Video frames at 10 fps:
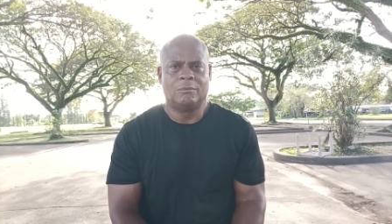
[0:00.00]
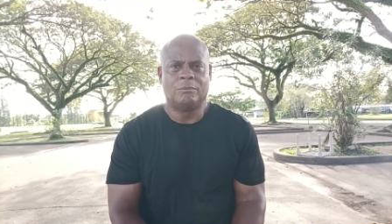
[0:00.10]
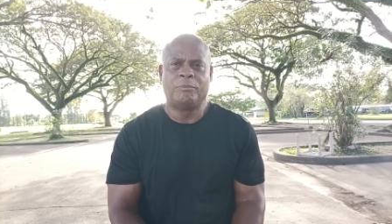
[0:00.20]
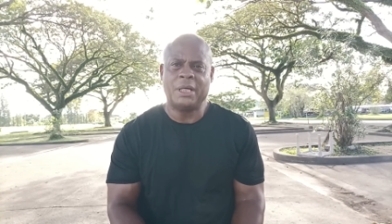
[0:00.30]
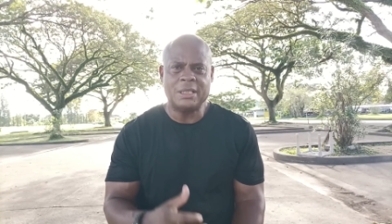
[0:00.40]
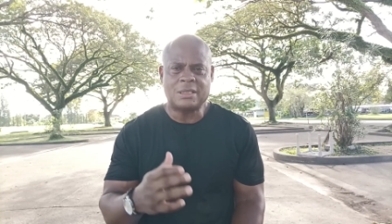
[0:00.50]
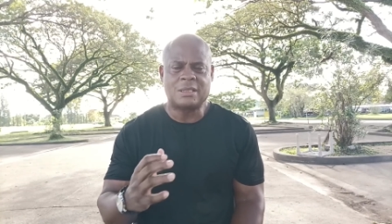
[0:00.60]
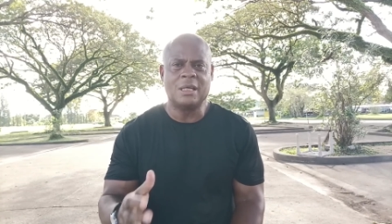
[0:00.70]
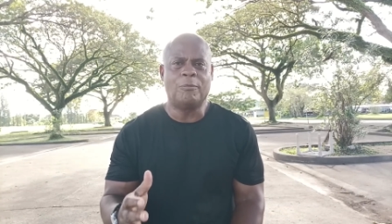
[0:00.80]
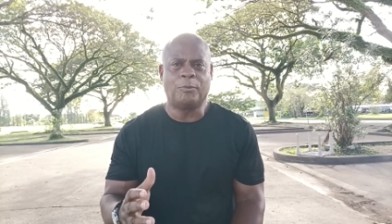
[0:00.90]
But it's
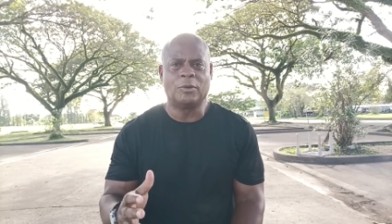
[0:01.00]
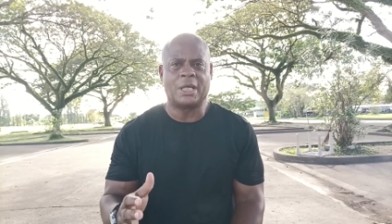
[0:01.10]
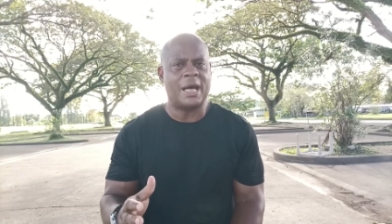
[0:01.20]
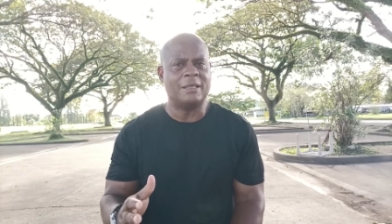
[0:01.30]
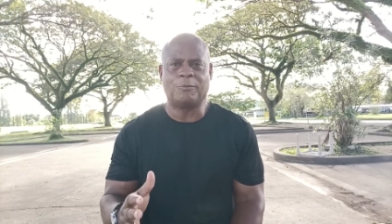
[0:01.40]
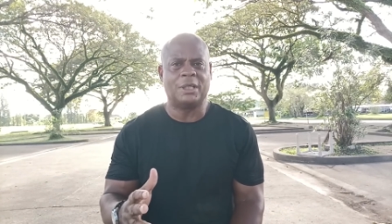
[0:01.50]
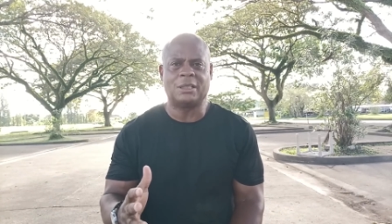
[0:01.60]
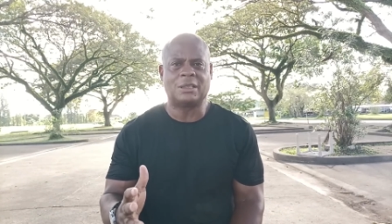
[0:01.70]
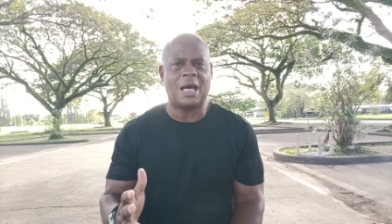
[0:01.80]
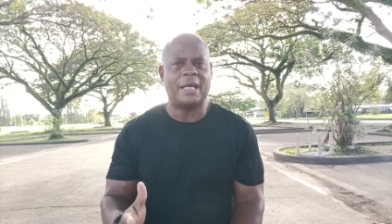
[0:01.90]
simple, guys, but
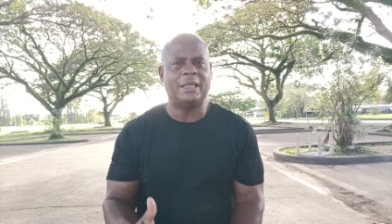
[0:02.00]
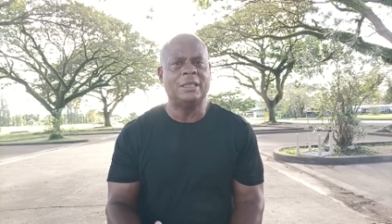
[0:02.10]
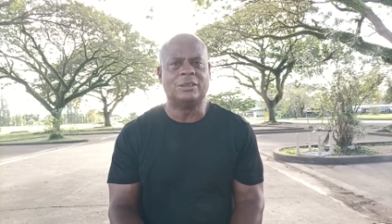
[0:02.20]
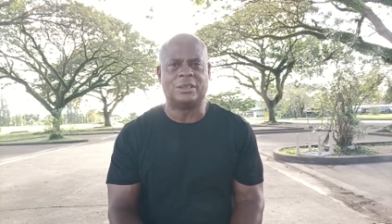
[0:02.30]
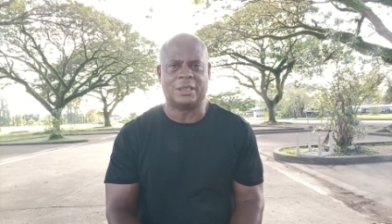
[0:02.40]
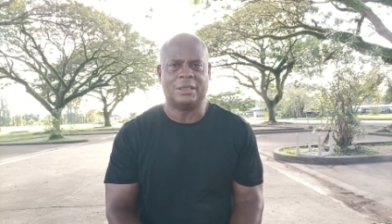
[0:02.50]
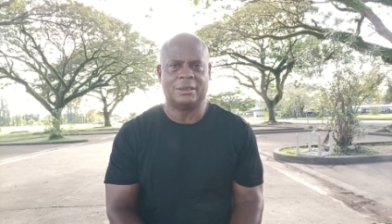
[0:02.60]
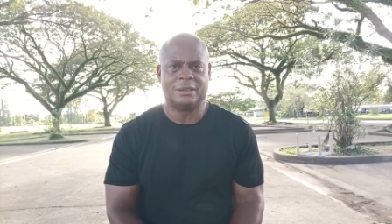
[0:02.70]
it's not easy.